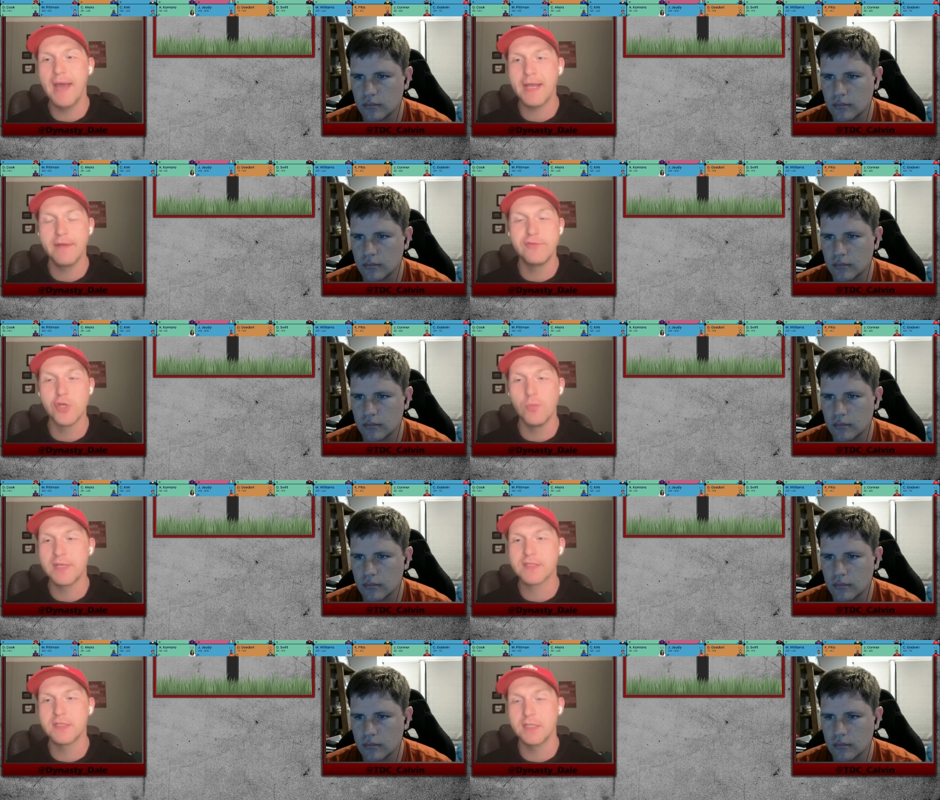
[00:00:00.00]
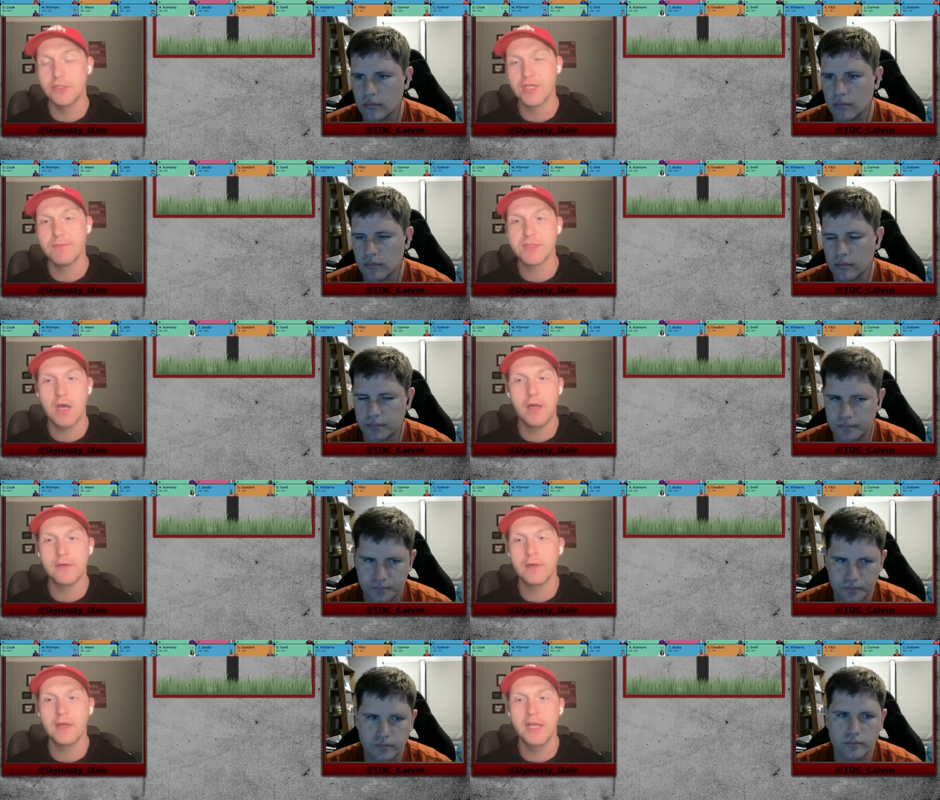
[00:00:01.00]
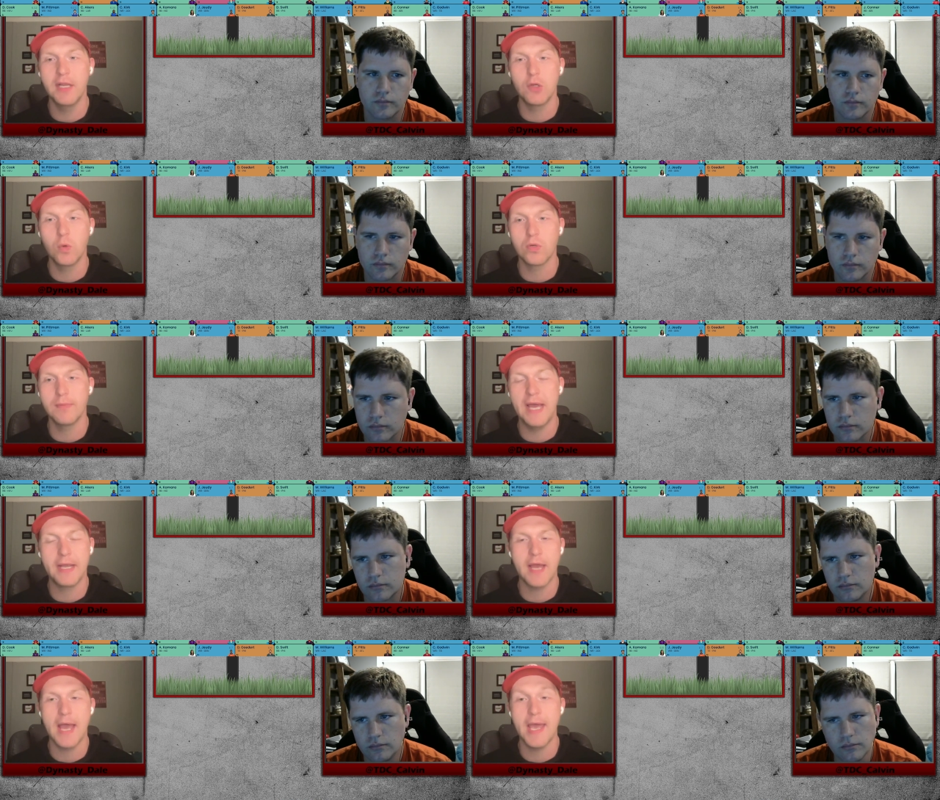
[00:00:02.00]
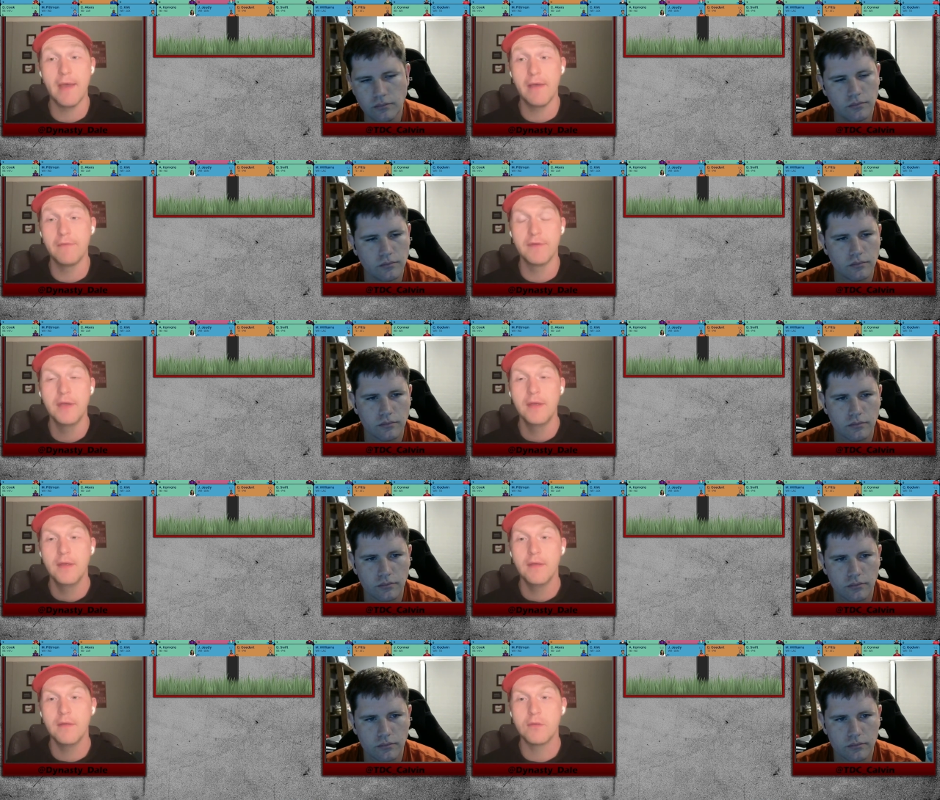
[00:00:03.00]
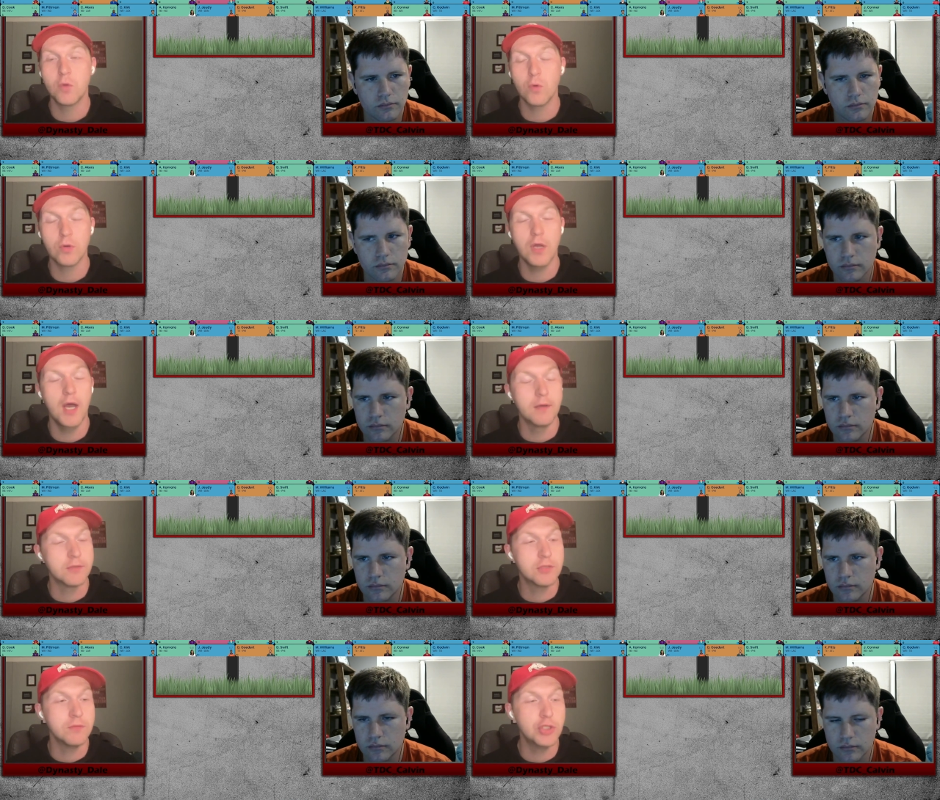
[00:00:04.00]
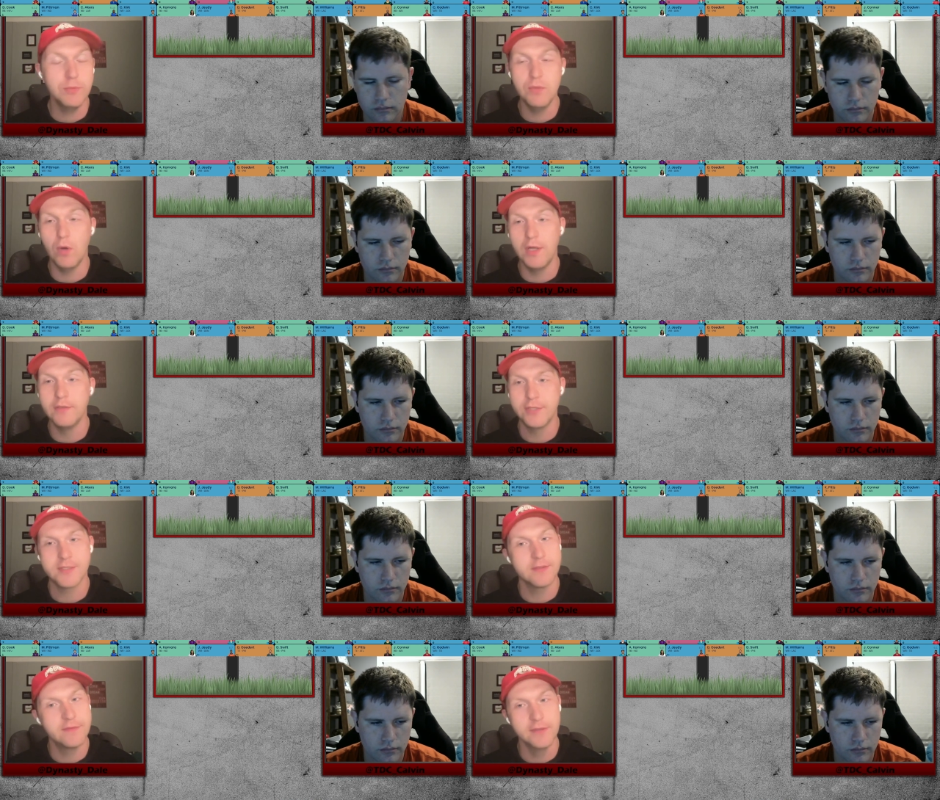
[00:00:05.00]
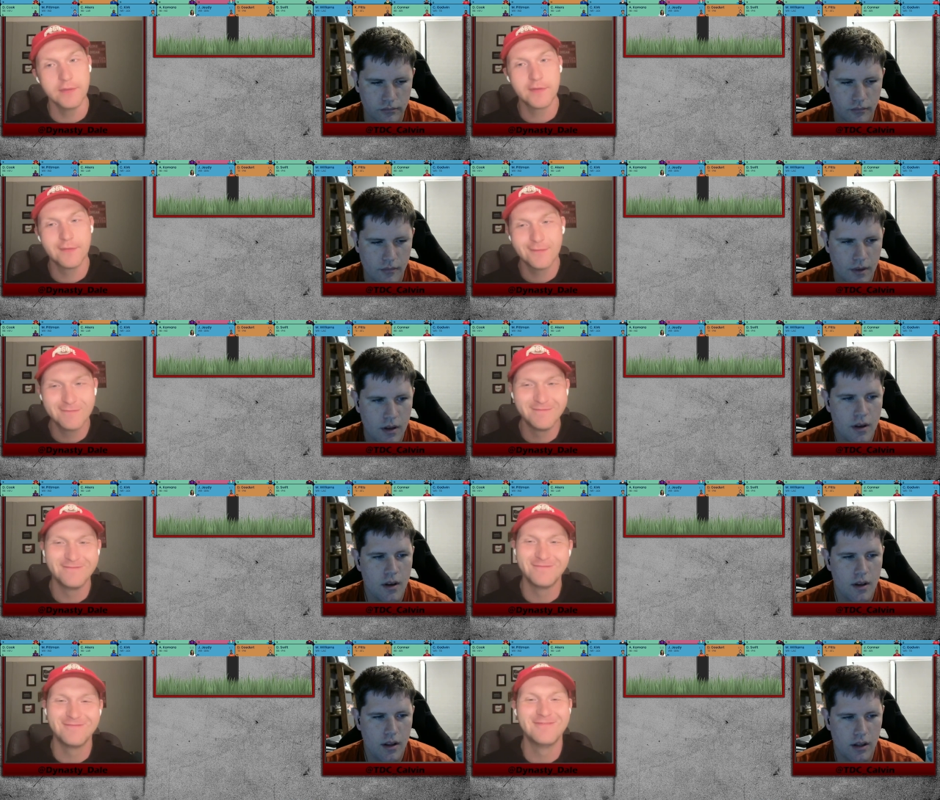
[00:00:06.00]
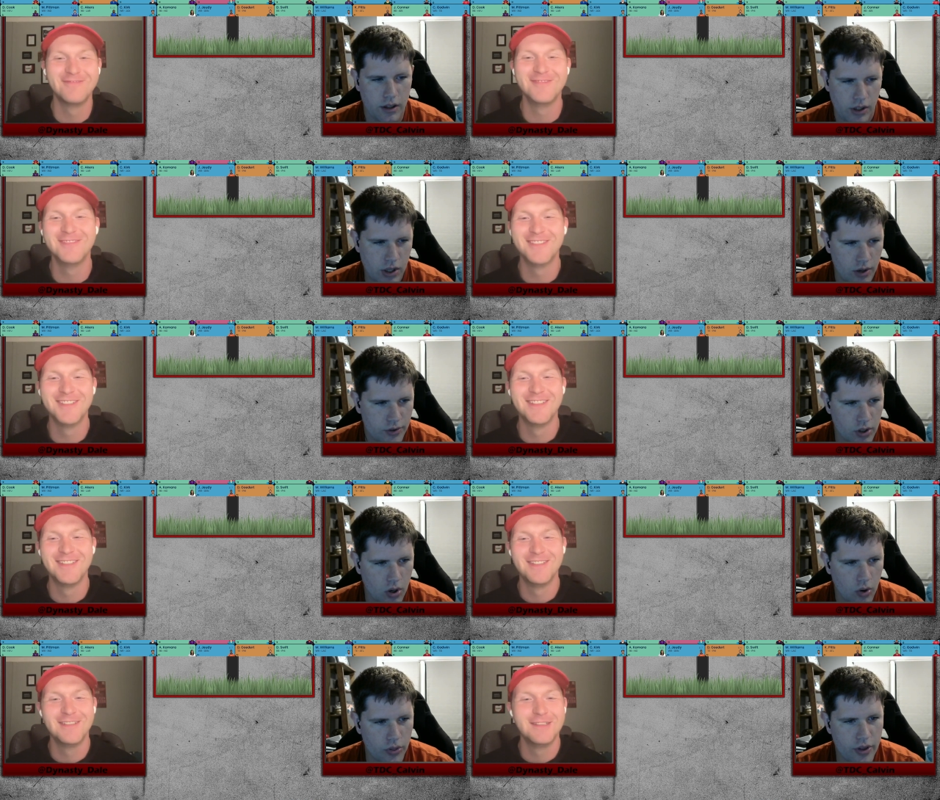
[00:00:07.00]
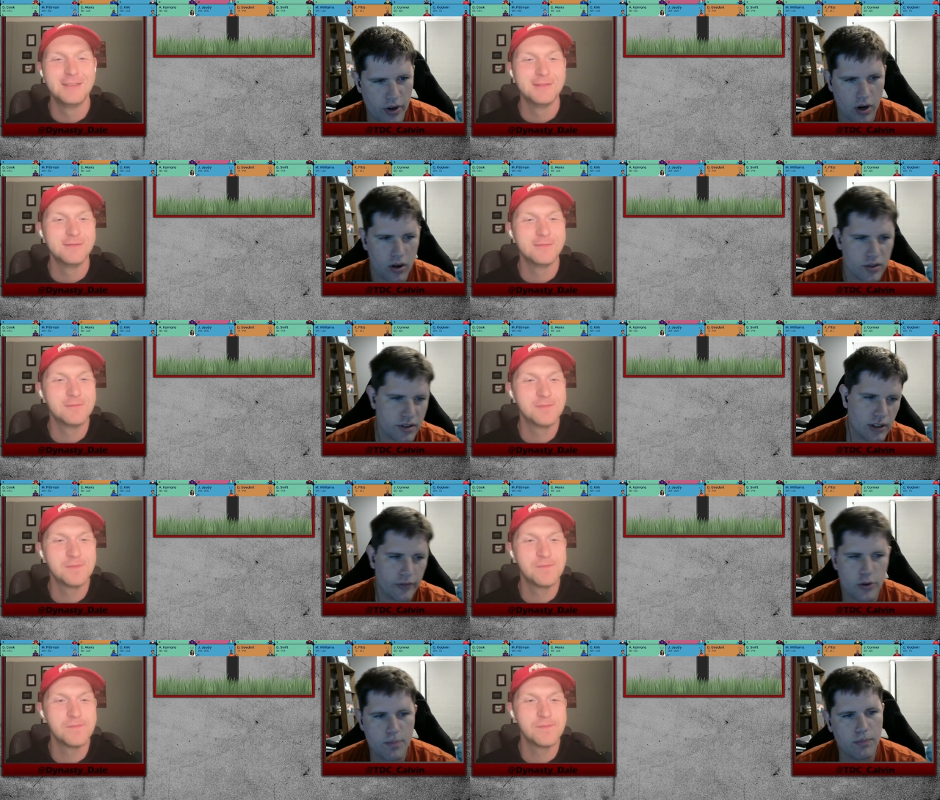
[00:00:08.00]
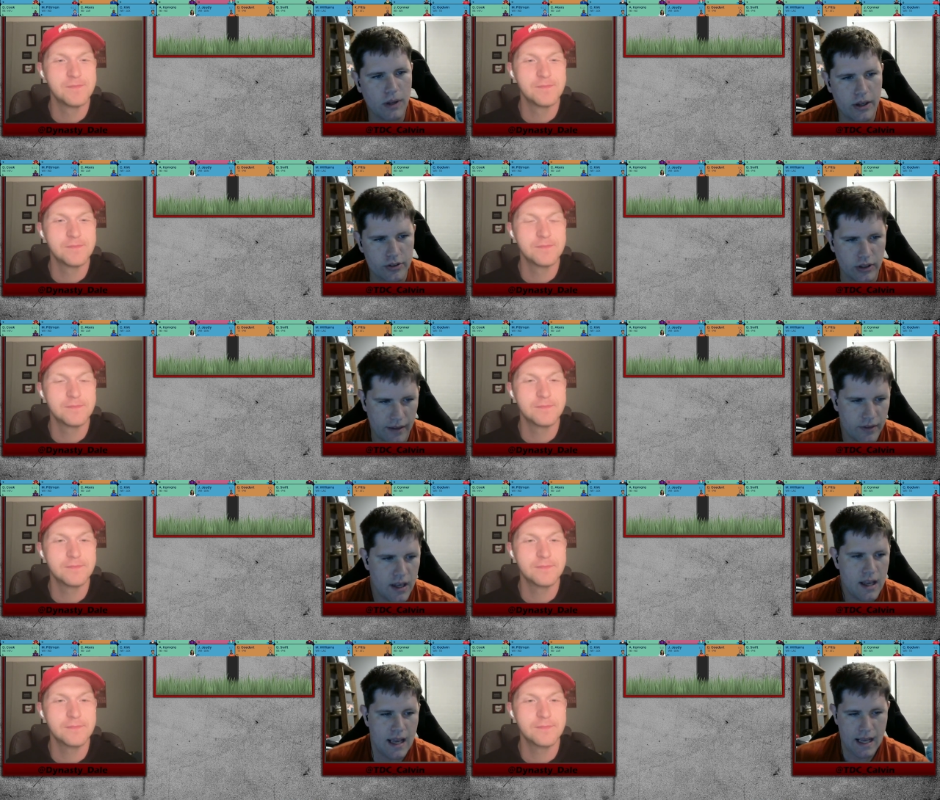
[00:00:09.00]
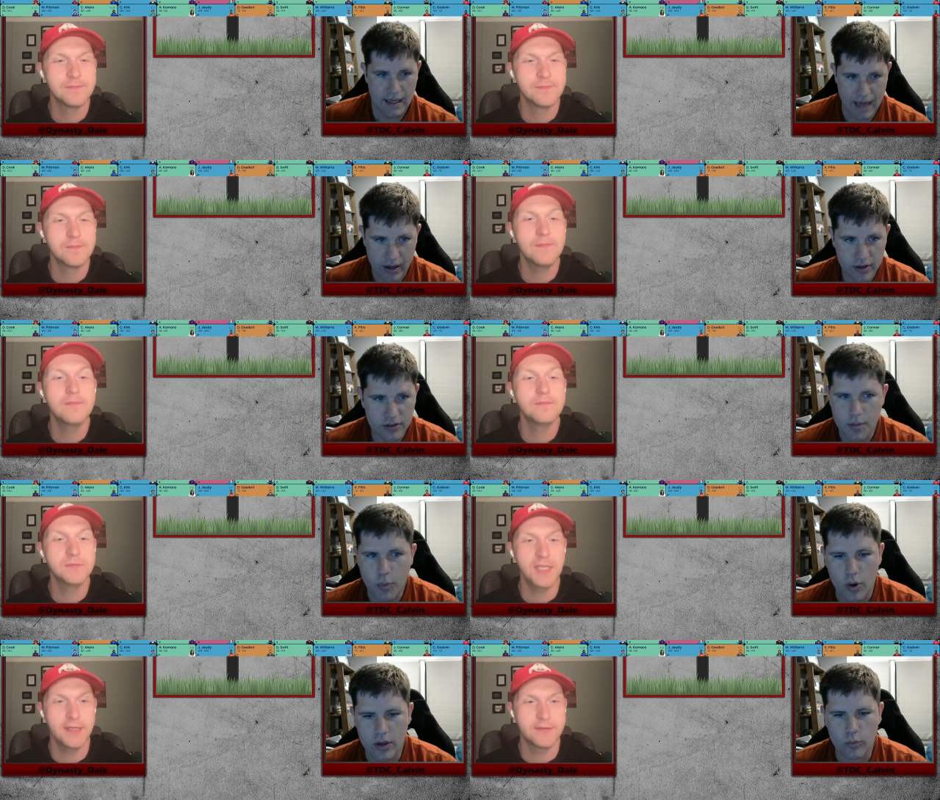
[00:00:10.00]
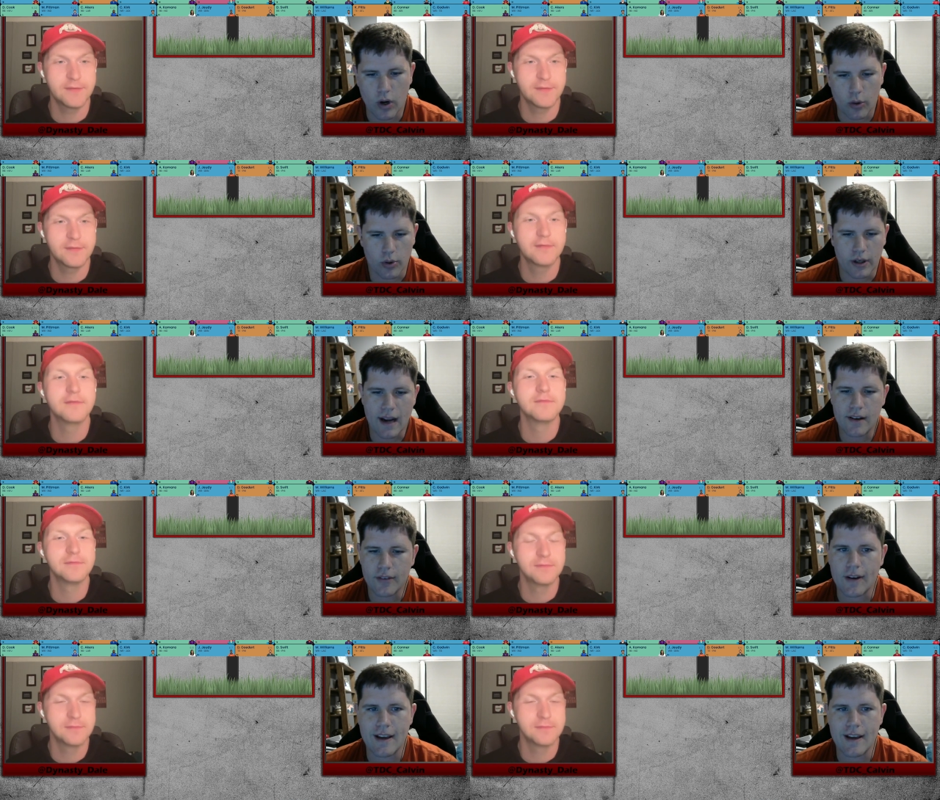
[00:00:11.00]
Speaker 1: back, I have Joe Mixon and James Conner, and at quarterback, I have uh, QB one Justin
Speaker 2: Fields. There you go. So there are still a few players left. Now, here's the point where we're kind of,